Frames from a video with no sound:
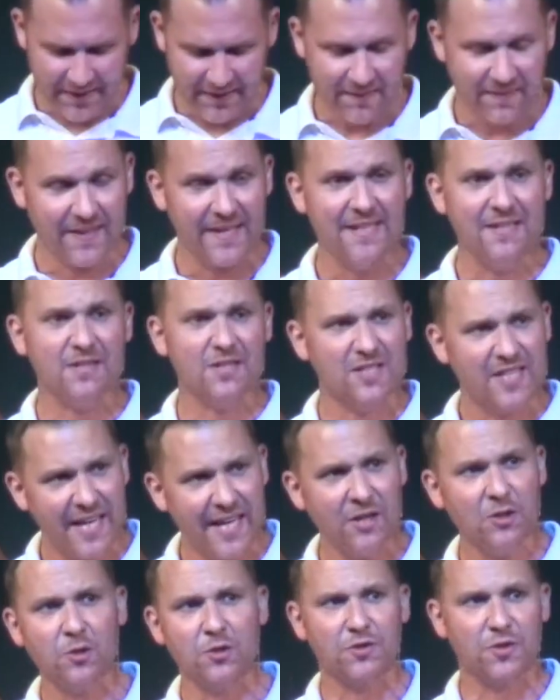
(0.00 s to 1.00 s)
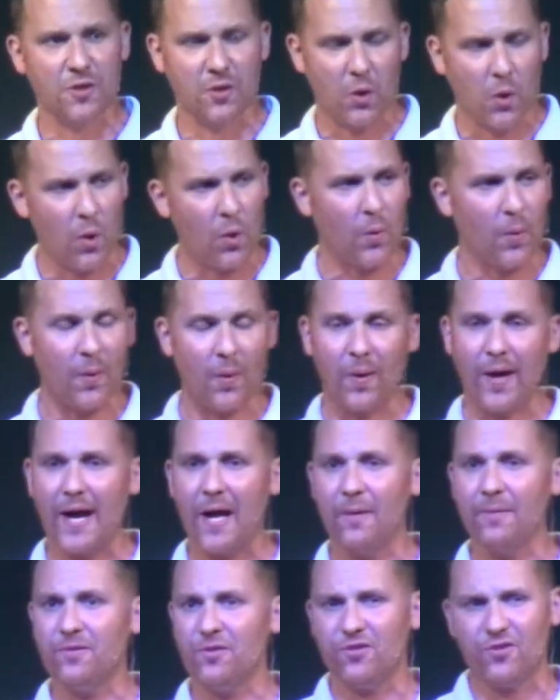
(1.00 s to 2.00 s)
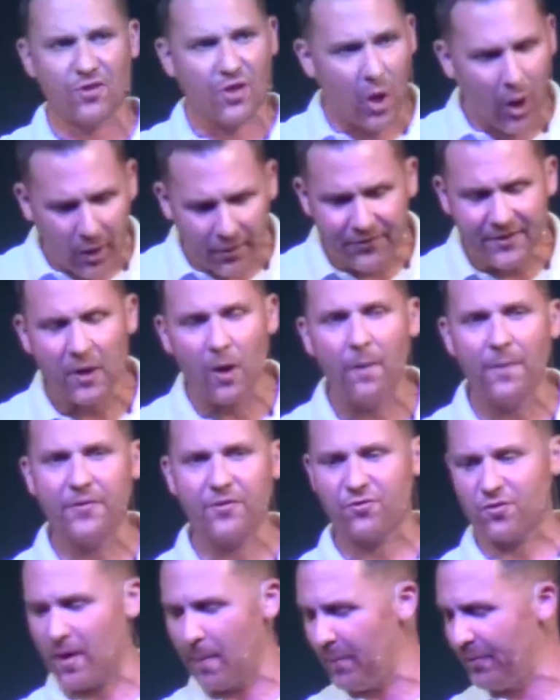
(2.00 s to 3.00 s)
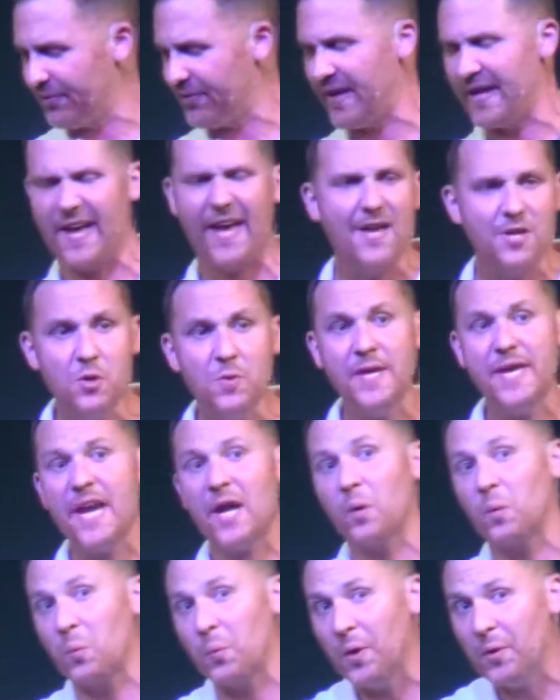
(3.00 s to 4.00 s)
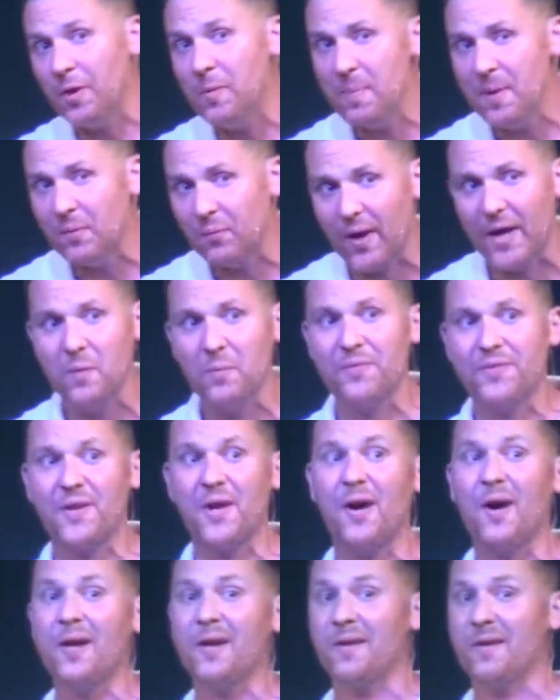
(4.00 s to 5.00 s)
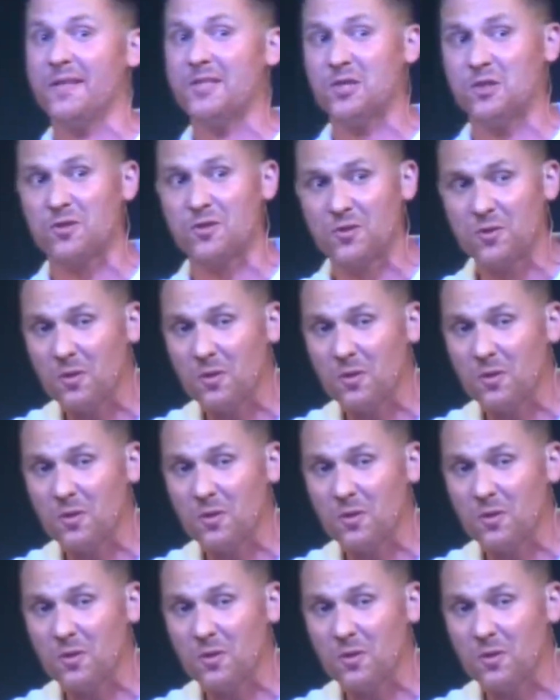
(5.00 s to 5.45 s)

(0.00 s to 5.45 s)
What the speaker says: Like these teachers that are going around causing all this trouble saying, hey, you can't really be right with God unless you're